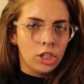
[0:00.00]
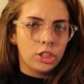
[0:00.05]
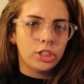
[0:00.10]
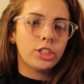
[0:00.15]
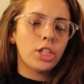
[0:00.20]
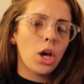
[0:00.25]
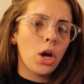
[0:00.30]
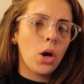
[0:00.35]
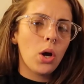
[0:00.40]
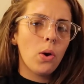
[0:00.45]

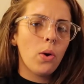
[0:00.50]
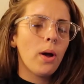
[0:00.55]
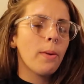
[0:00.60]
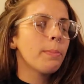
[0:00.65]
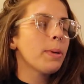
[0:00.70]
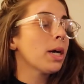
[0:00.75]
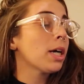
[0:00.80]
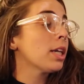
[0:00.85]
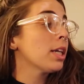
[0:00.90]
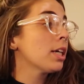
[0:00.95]
So I'm
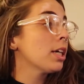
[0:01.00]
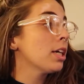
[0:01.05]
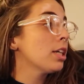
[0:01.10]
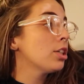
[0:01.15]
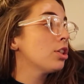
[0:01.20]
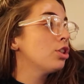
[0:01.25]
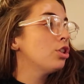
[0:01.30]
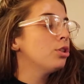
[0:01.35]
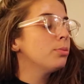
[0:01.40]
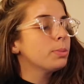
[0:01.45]
not gonna
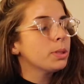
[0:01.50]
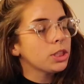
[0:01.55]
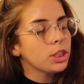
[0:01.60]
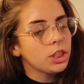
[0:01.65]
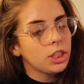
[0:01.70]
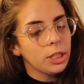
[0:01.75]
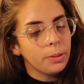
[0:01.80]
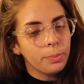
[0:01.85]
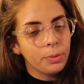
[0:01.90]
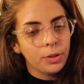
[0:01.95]
get too much
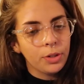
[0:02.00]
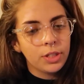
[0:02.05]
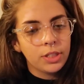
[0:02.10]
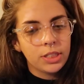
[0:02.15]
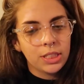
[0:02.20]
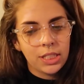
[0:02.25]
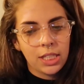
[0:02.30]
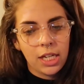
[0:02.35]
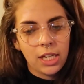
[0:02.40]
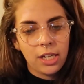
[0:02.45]
deeper
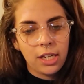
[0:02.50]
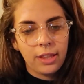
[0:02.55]
into that.